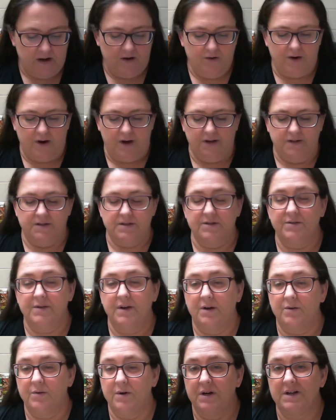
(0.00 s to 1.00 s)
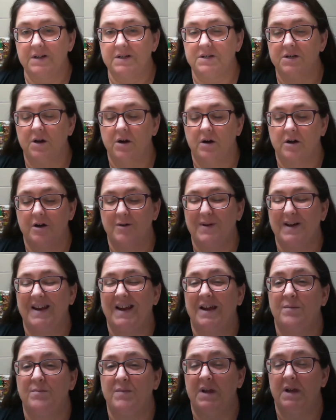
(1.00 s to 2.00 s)
All right, so now we're going to talk about
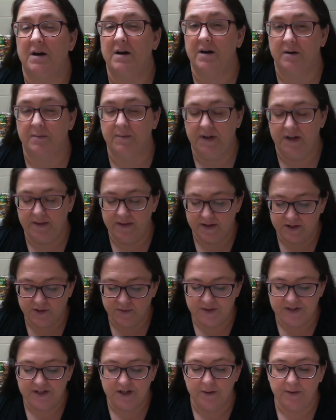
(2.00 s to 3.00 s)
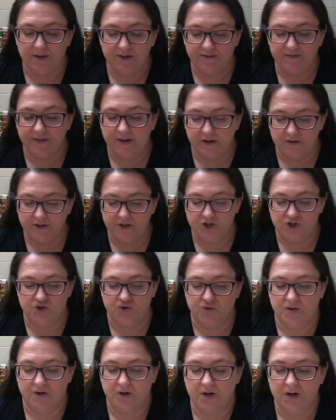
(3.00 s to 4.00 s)
amniotomy. This one's going to be fairly
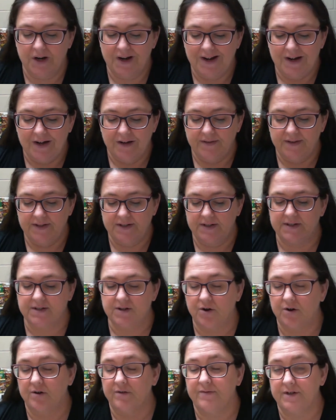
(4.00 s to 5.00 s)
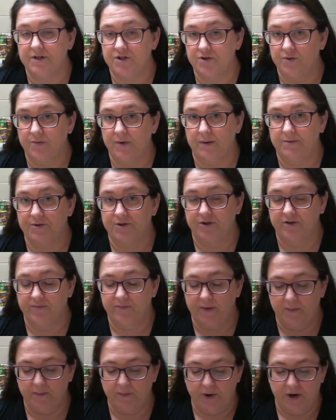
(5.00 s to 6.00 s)
short. This is artificial rupture of
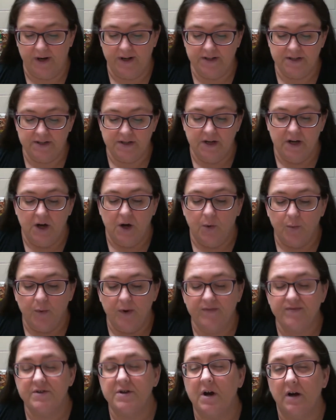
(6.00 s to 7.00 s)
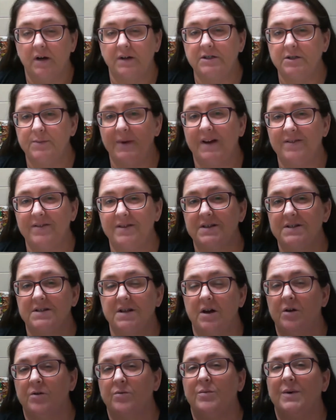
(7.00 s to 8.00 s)
membranes. We've talked about this
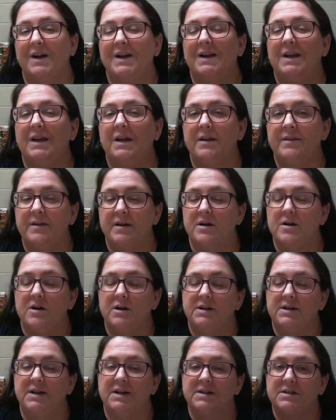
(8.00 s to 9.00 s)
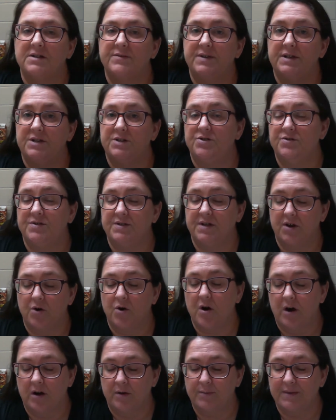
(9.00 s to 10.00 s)
already in the context of inducing
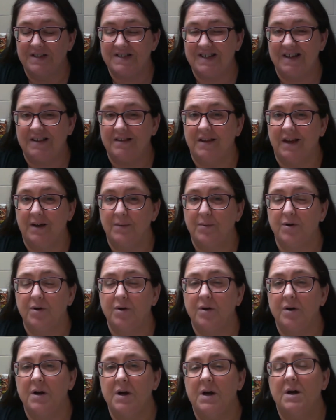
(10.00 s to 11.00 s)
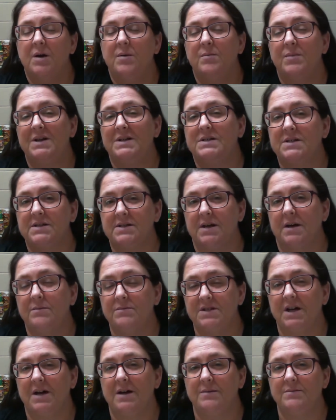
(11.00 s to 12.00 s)
or augmenting labor, but
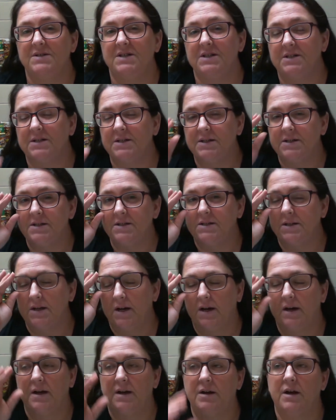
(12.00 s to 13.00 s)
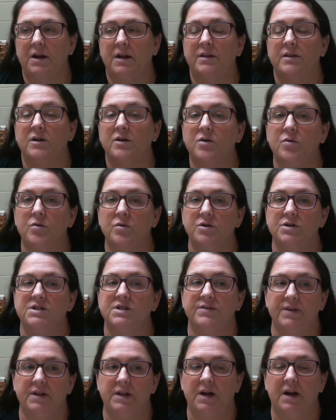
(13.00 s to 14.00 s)
sometimes this is done in the course
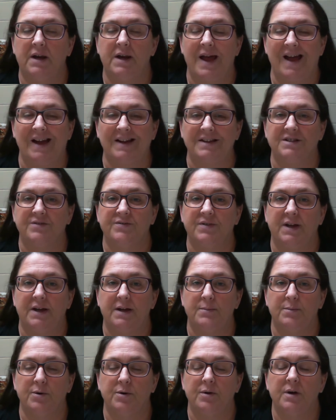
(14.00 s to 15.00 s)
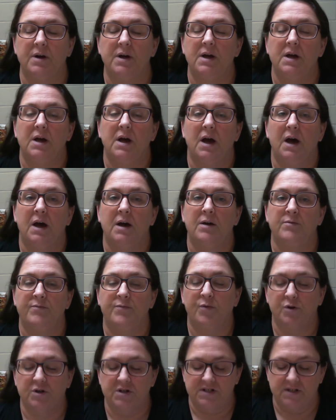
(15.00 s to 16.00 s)
of a, an active labor uh,
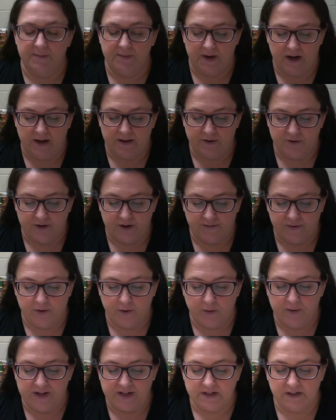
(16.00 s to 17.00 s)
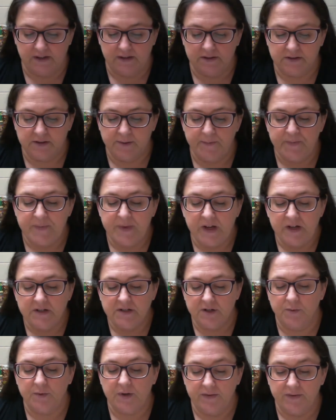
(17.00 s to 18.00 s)
for some other different reasons.
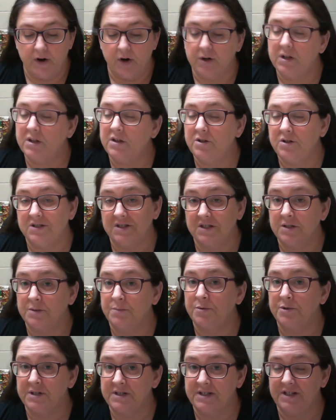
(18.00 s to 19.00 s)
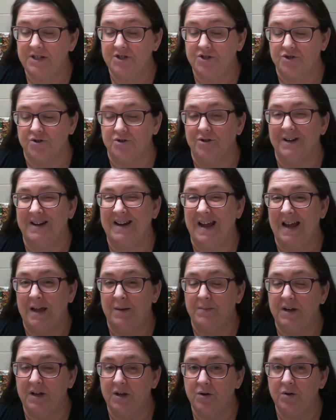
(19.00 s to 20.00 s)
So we've already looked at the procedure. An
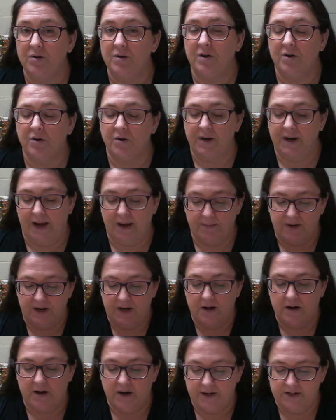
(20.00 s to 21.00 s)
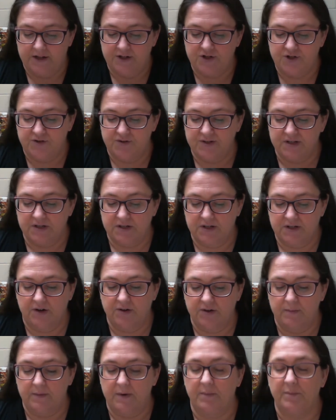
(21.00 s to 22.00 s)
AmniHook or an amnicot is used to tear
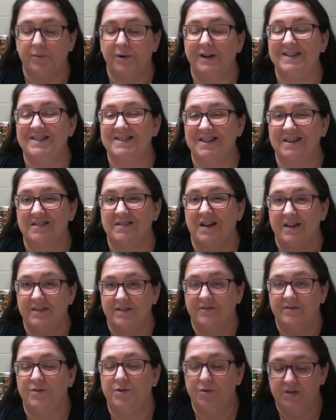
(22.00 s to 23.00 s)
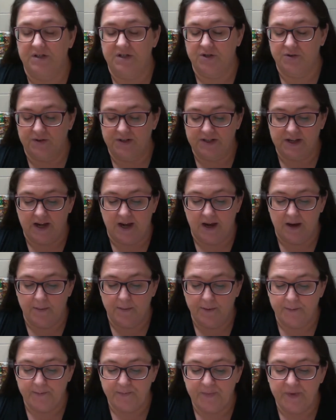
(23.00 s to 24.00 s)
the membranes and allow the fluid to escape.
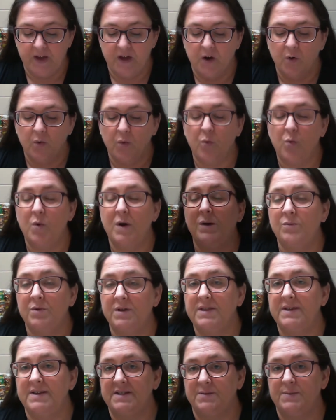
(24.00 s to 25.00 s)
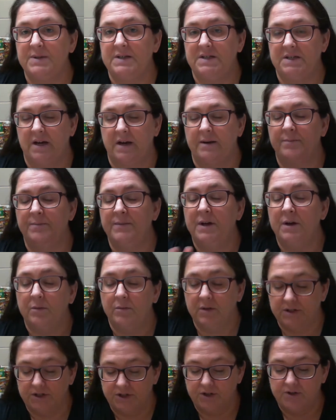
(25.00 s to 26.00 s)
When would this be done?
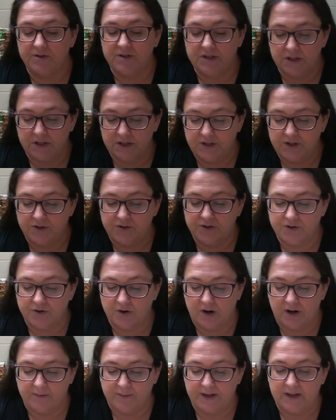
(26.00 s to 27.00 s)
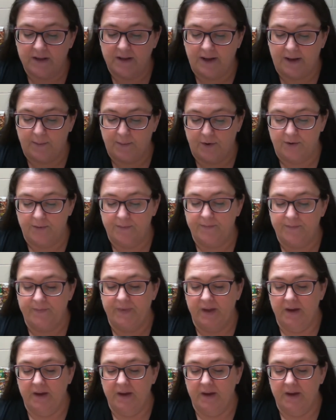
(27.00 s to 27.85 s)
Well, it's used to induce or augment labor.